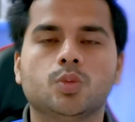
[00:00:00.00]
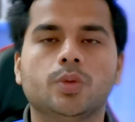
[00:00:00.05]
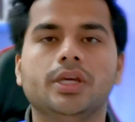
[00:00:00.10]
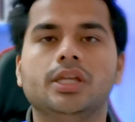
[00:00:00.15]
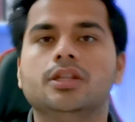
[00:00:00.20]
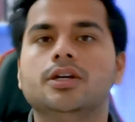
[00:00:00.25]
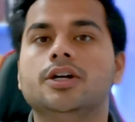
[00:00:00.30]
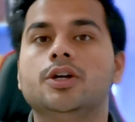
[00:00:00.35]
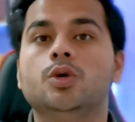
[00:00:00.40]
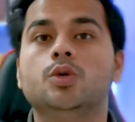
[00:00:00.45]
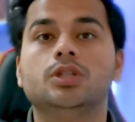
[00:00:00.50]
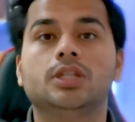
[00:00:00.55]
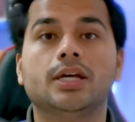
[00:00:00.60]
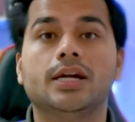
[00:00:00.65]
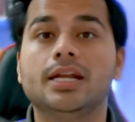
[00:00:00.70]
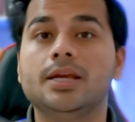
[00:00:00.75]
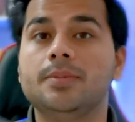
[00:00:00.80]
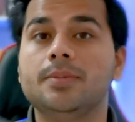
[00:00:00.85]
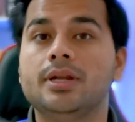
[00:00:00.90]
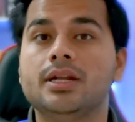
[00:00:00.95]
We either do
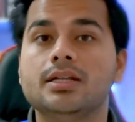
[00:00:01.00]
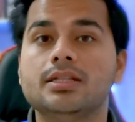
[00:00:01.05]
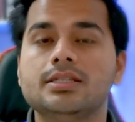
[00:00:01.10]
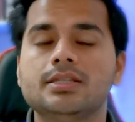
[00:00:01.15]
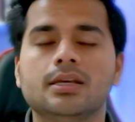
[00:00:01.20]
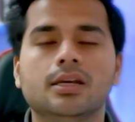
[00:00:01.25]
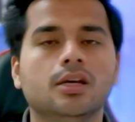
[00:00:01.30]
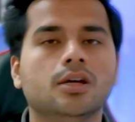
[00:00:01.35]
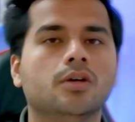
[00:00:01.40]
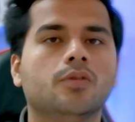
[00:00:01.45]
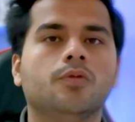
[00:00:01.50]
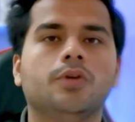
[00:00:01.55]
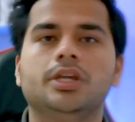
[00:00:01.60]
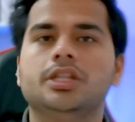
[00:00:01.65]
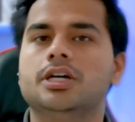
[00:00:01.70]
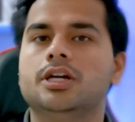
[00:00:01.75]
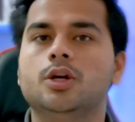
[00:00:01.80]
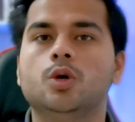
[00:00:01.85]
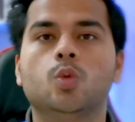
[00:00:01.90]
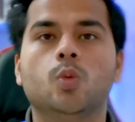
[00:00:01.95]
30 minutes, we
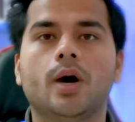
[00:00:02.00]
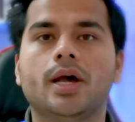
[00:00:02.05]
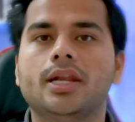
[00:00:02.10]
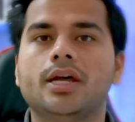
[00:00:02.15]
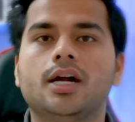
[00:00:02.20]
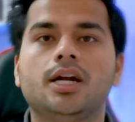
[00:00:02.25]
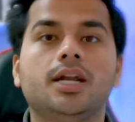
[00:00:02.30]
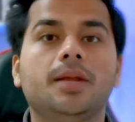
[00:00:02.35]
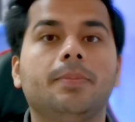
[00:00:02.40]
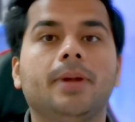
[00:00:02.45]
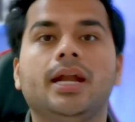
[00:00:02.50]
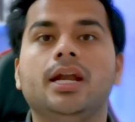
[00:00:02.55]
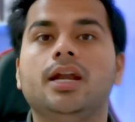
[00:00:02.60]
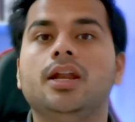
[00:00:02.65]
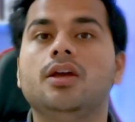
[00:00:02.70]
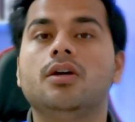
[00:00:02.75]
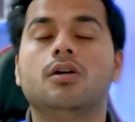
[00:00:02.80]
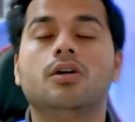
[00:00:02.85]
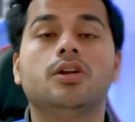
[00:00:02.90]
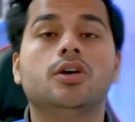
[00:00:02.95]
either do 1 hour,
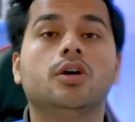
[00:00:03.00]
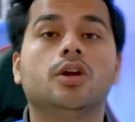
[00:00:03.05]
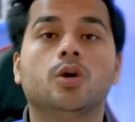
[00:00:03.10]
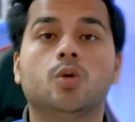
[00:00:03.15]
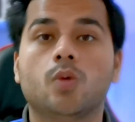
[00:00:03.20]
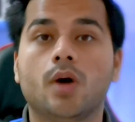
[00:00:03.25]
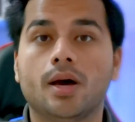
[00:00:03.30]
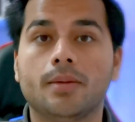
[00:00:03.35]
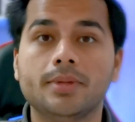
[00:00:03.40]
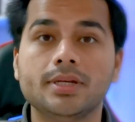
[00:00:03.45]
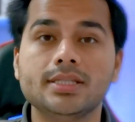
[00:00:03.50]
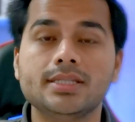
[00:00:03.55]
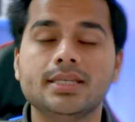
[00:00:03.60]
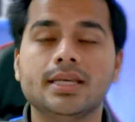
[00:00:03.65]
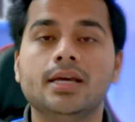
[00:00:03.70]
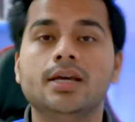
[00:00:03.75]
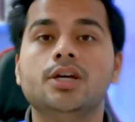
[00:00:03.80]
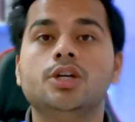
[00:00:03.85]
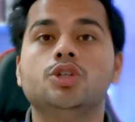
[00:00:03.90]
depending on your requirements.